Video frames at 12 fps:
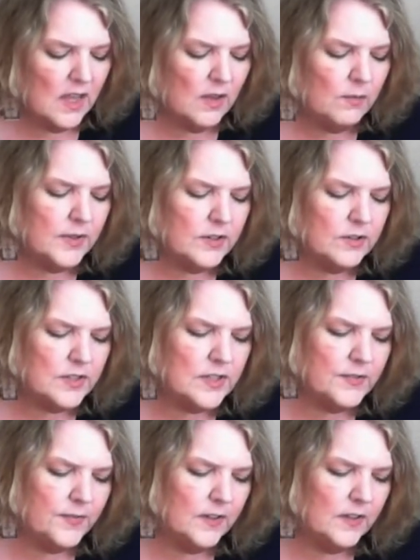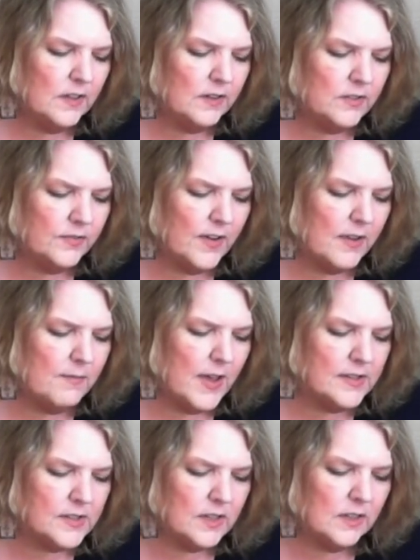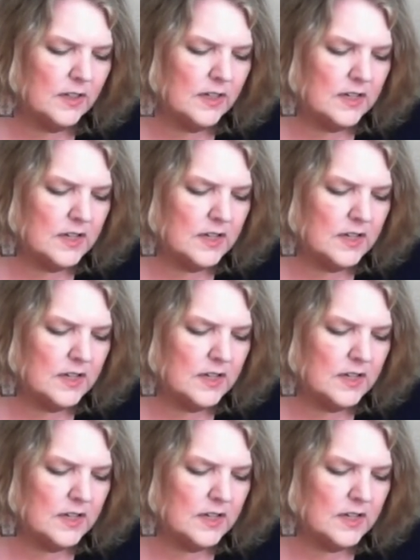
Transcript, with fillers: But there's this feeling of Divine Masculine in